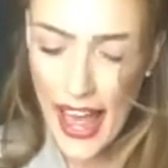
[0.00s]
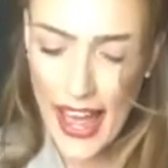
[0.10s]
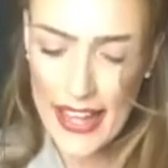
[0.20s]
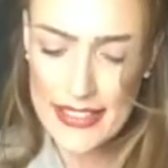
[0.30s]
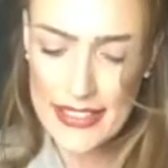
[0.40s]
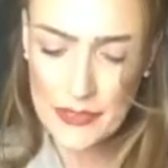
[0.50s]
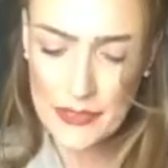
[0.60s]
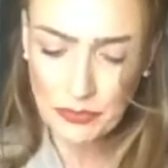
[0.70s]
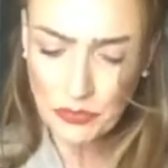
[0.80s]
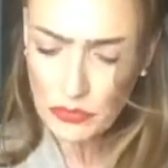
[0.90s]
And
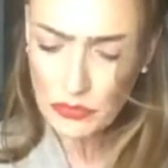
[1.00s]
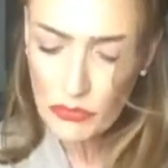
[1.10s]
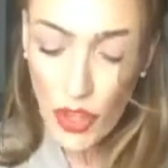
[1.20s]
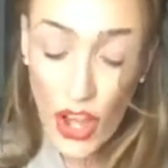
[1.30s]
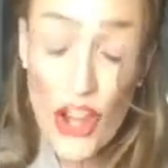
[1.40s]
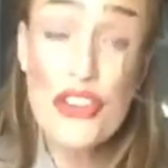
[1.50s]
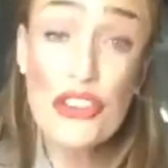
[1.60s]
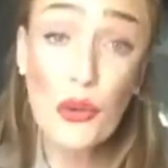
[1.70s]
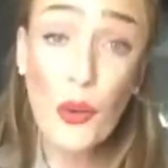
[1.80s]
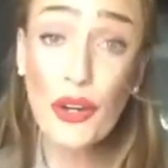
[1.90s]
another
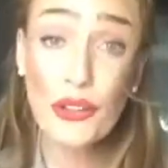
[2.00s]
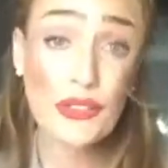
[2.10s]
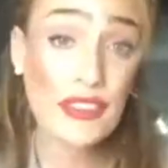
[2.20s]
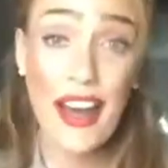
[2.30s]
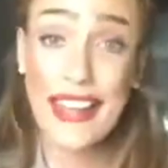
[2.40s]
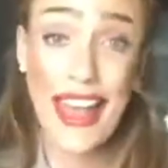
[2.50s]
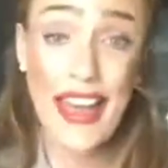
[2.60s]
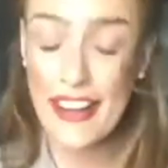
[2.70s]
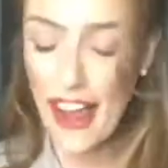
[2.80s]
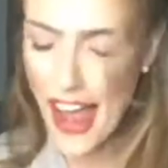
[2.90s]
quote that
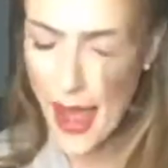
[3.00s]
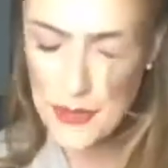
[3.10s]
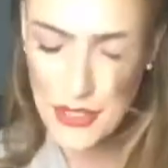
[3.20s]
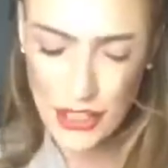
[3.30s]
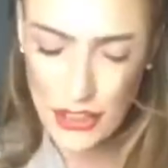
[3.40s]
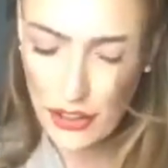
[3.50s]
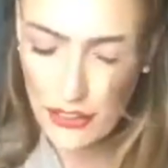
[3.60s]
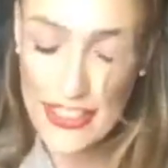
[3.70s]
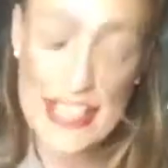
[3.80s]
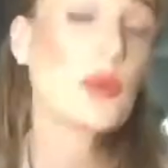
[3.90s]
again, I absolutely love,
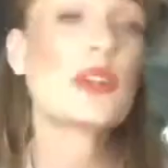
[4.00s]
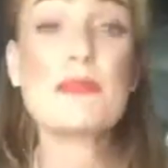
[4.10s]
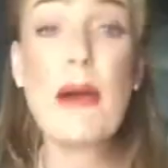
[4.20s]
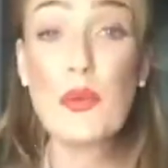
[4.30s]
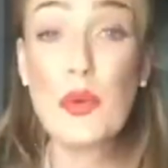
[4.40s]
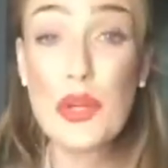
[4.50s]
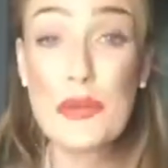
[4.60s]
and this one's by William